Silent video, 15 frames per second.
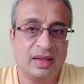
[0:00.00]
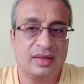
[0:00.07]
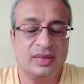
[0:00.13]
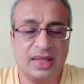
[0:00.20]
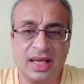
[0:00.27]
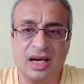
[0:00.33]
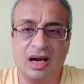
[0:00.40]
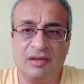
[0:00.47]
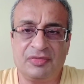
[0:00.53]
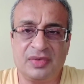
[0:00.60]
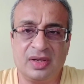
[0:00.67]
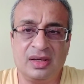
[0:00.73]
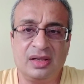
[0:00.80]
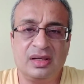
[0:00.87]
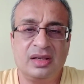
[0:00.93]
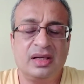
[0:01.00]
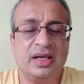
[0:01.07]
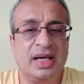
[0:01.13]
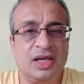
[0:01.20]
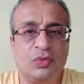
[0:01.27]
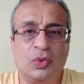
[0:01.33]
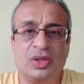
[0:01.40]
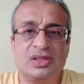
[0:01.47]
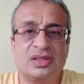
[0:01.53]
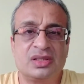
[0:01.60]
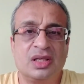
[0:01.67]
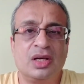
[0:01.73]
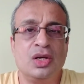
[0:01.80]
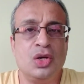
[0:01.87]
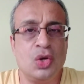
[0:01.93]
Thereafter, it was
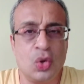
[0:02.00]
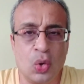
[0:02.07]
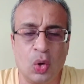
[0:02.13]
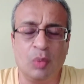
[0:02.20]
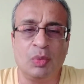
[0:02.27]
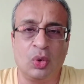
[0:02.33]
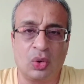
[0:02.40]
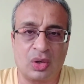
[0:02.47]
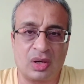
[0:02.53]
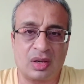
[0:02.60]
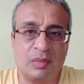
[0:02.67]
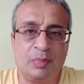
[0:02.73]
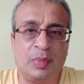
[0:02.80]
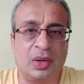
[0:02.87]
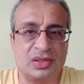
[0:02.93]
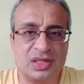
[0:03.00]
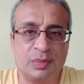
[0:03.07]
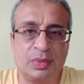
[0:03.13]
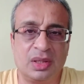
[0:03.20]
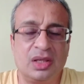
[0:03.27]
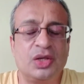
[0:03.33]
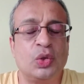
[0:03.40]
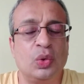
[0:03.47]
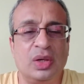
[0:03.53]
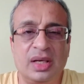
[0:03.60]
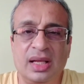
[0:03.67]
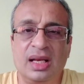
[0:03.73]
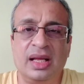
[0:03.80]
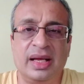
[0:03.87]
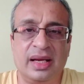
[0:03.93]
no more possible to
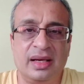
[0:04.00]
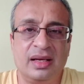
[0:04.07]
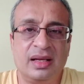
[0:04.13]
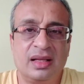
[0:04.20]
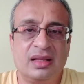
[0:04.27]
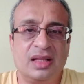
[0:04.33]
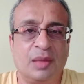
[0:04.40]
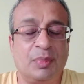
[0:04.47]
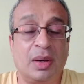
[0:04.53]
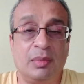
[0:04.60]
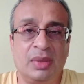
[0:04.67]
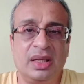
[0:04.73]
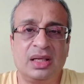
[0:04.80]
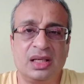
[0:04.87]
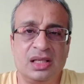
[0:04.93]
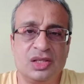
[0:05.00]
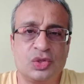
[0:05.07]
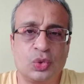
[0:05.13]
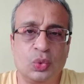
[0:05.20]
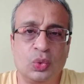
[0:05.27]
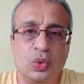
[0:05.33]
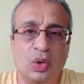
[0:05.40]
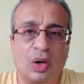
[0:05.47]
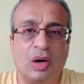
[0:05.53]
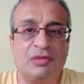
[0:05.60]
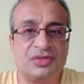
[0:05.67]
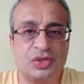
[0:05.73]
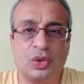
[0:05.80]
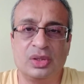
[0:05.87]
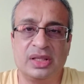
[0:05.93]
delay the public issue
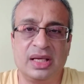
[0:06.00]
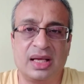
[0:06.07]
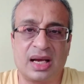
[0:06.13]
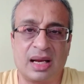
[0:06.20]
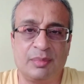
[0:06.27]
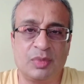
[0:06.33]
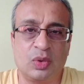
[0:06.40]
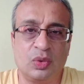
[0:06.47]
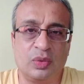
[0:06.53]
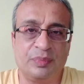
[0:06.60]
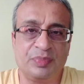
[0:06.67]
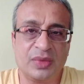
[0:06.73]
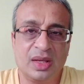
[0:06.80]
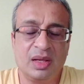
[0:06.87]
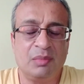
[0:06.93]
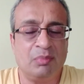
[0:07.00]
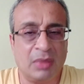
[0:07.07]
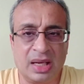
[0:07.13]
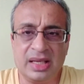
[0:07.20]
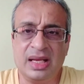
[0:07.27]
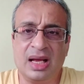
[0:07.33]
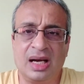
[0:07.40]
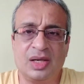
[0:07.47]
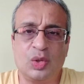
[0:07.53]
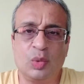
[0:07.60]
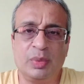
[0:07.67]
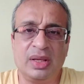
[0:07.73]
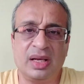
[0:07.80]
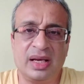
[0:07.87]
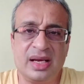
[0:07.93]
of Saudi Aramco. money had to
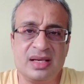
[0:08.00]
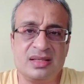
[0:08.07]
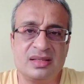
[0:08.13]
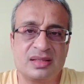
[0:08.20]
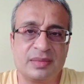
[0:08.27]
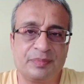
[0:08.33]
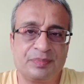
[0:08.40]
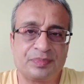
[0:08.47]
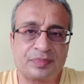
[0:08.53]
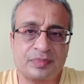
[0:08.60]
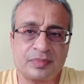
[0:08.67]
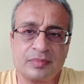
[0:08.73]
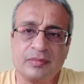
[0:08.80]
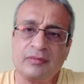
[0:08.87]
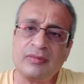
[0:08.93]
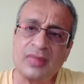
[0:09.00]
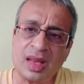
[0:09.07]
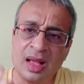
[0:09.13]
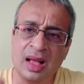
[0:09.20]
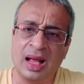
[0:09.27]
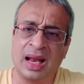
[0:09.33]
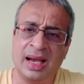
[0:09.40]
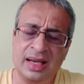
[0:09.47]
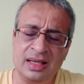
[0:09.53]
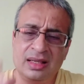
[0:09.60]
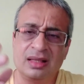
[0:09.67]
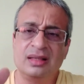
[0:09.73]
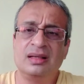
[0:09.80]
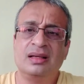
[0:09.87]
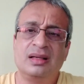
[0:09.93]
be raised,
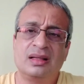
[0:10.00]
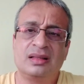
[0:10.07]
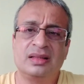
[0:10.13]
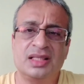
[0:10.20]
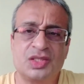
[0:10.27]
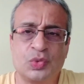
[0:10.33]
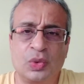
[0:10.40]
and this